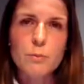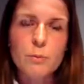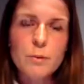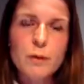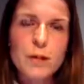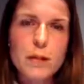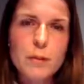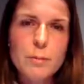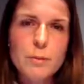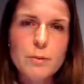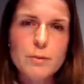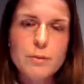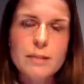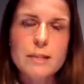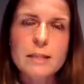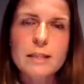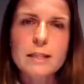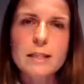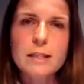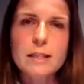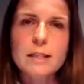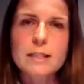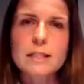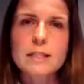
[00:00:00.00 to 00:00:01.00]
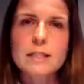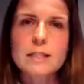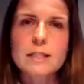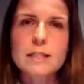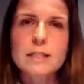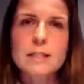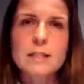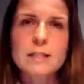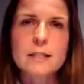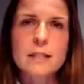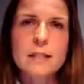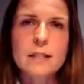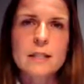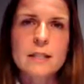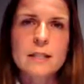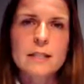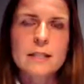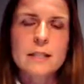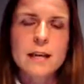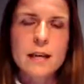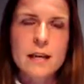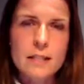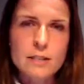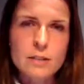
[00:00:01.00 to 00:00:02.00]
worried about celiac disease
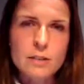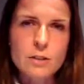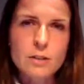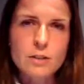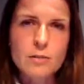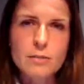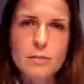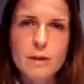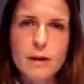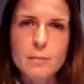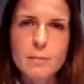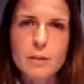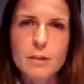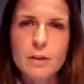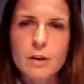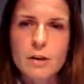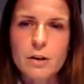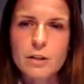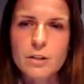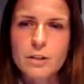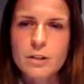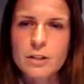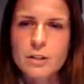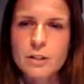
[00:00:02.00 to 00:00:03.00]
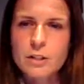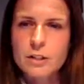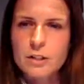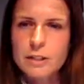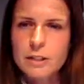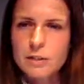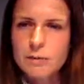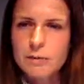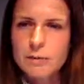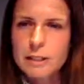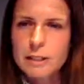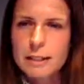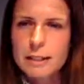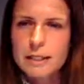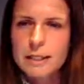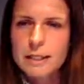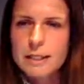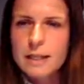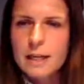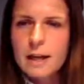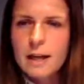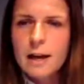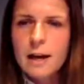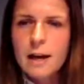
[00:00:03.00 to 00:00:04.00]
to ask your family doctor to screen it.
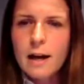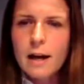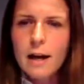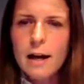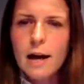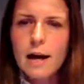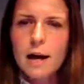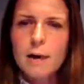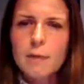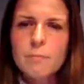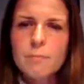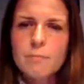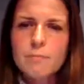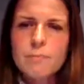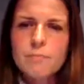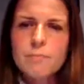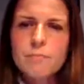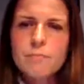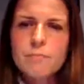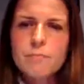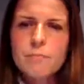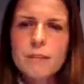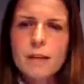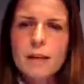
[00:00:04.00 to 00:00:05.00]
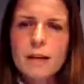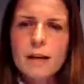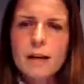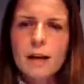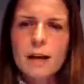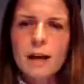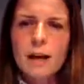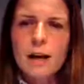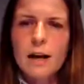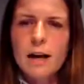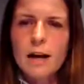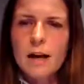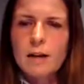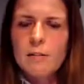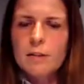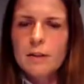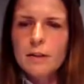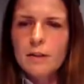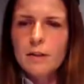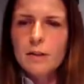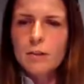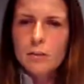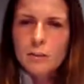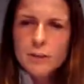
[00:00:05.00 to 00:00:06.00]
Um, I have
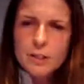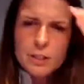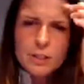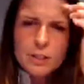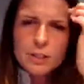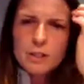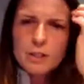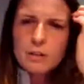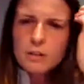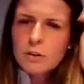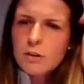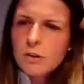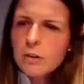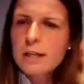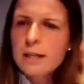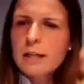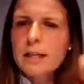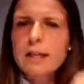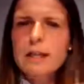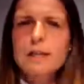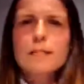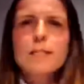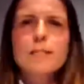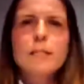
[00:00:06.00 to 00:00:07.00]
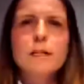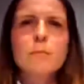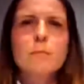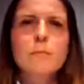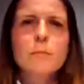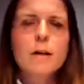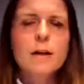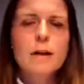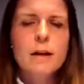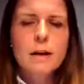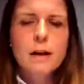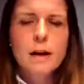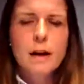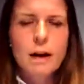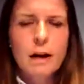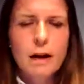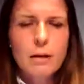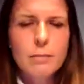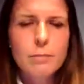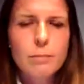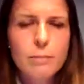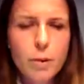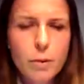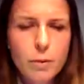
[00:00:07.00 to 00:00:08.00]
another question here looking at some
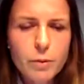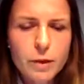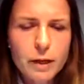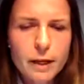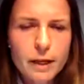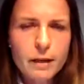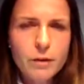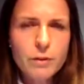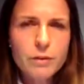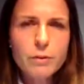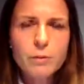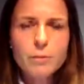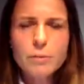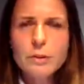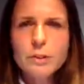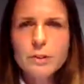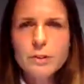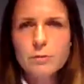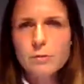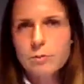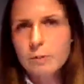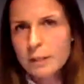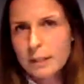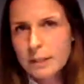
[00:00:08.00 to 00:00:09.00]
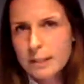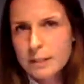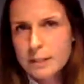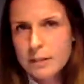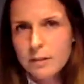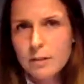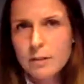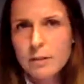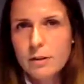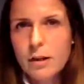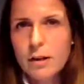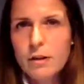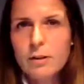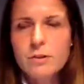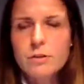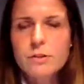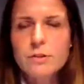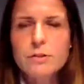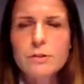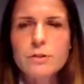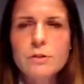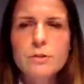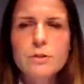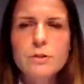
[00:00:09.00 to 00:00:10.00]
uh, bone health, which relates
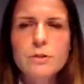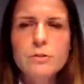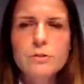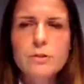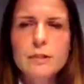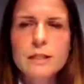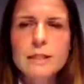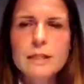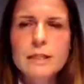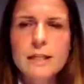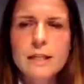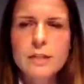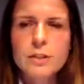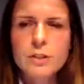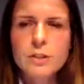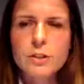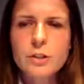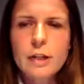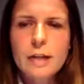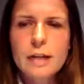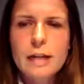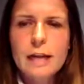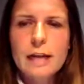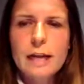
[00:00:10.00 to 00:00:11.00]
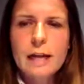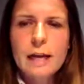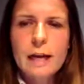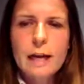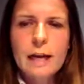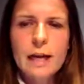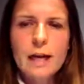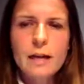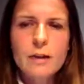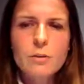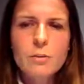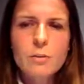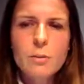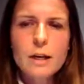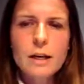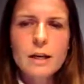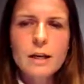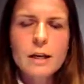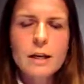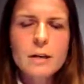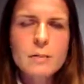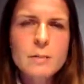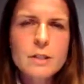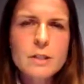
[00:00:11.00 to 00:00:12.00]
also to short stature. And when
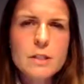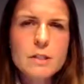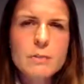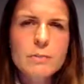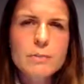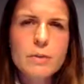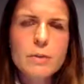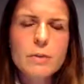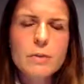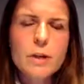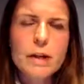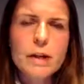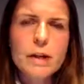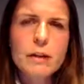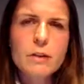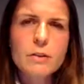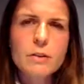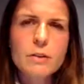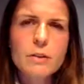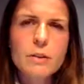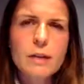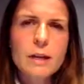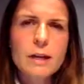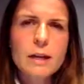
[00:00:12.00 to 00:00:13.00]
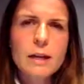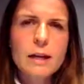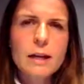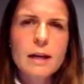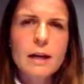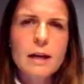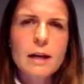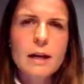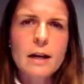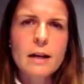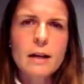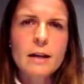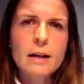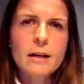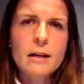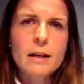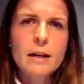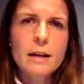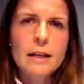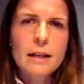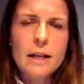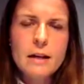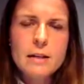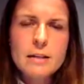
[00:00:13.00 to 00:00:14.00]
it comes to bone health, uh,
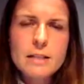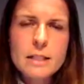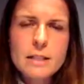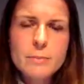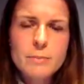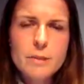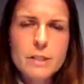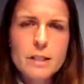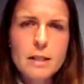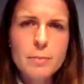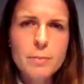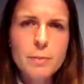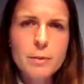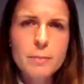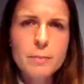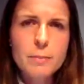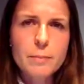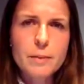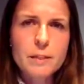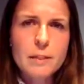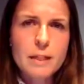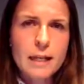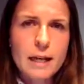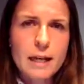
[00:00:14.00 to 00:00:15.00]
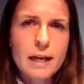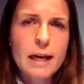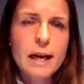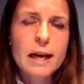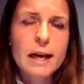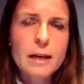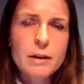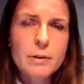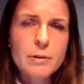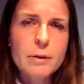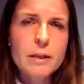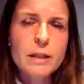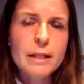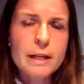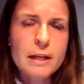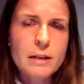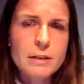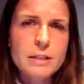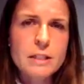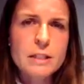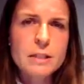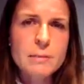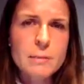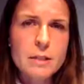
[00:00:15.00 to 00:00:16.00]
calcium supplement, adequate
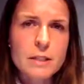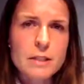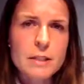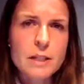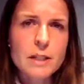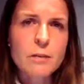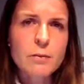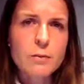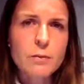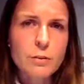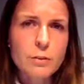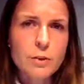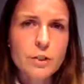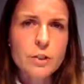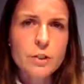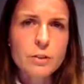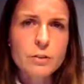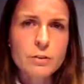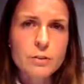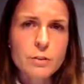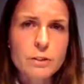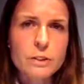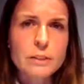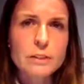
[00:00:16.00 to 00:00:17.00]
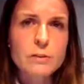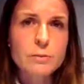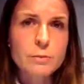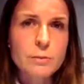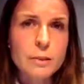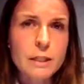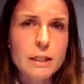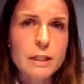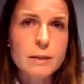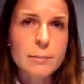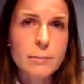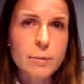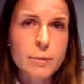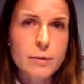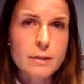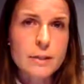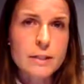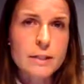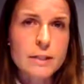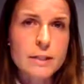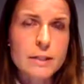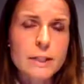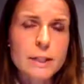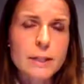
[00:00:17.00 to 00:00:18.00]
calcium intake for children is really
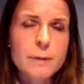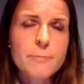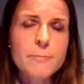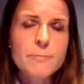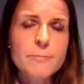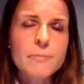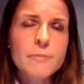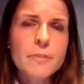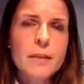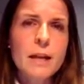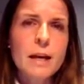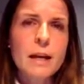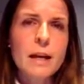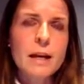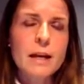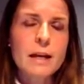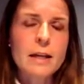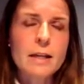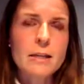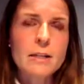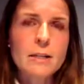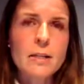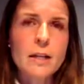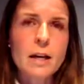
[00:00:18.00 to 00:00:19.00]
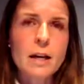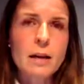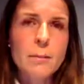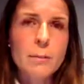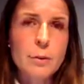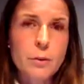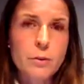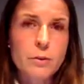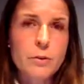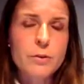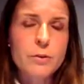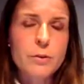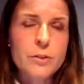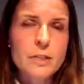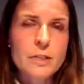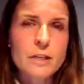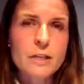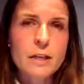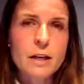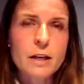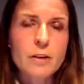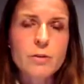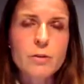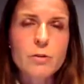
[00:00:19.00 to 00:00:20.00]
important and about
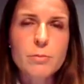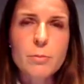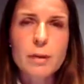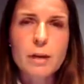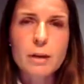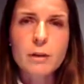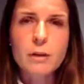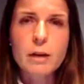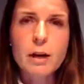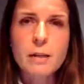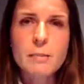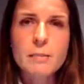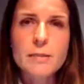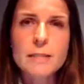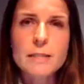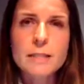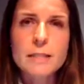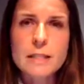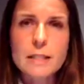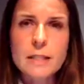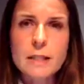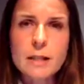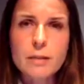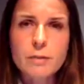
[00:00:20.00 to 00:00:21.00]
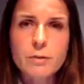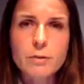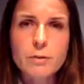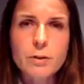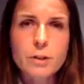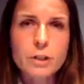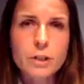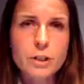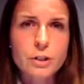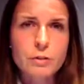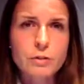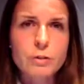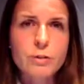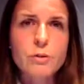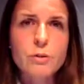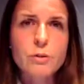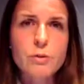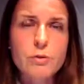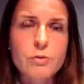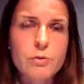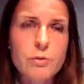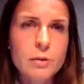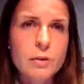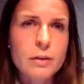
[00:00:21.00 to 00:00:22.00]
1300 milligrams a day for children
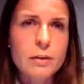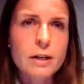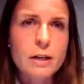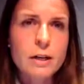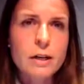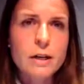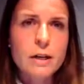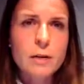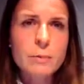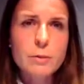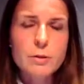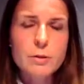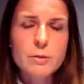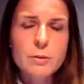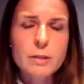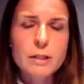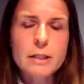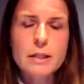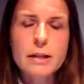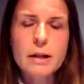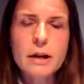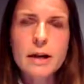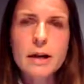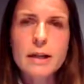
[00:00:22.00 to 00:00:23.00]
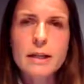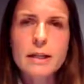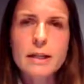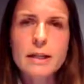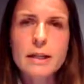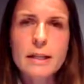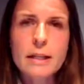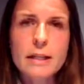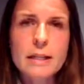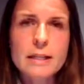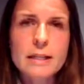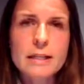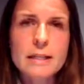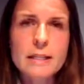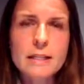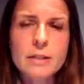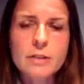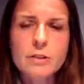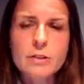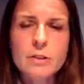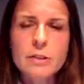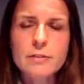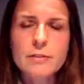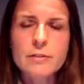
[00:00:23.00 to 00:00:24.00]
over between 9 and 18
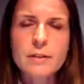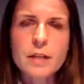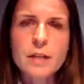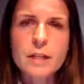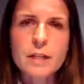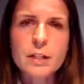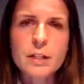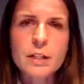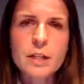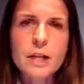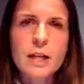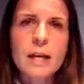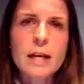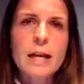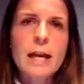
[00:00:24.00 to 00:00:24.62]
years of age.